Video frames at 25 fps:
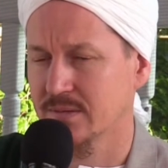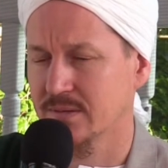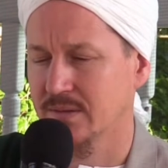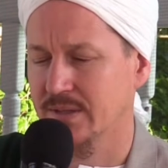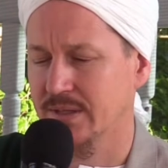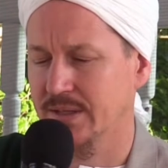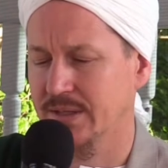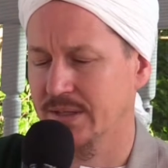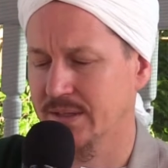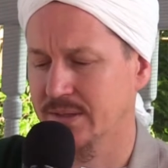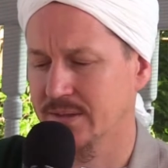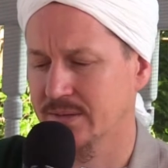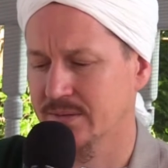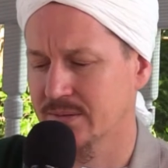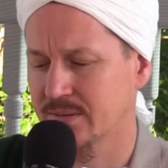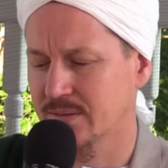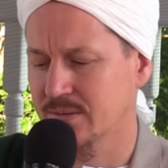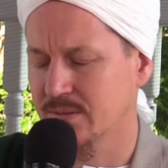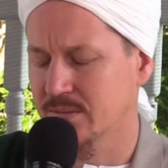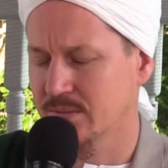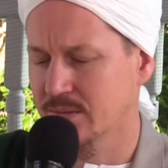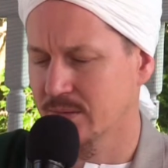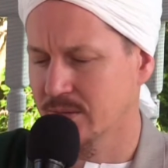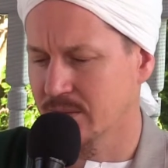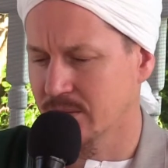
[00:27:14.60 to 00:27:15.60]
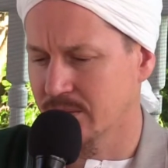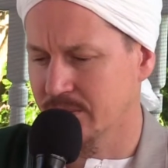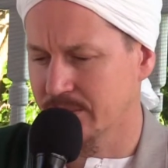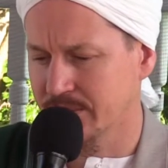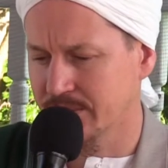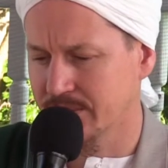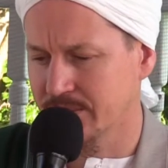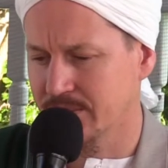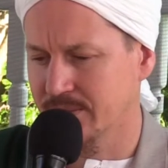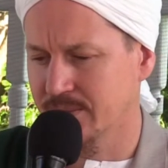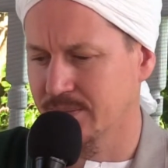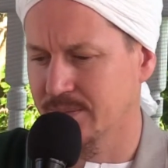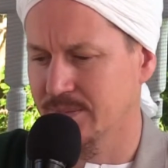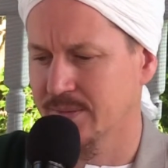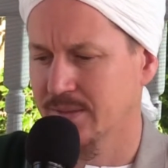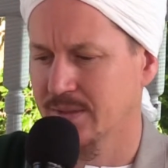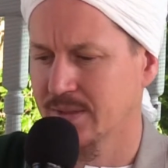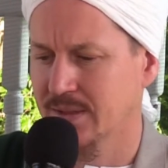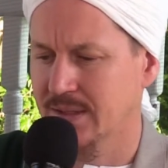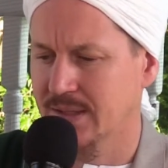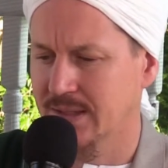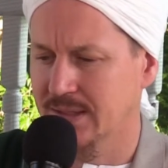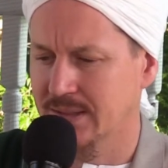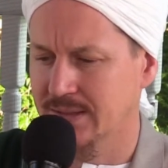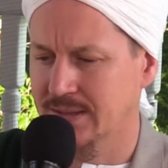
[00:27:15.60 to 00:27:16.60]
And so you could go into
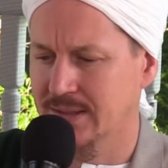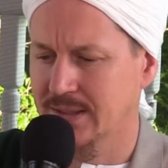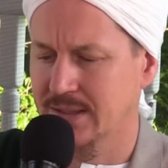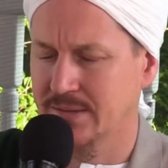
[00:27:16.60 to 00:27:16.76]
a lot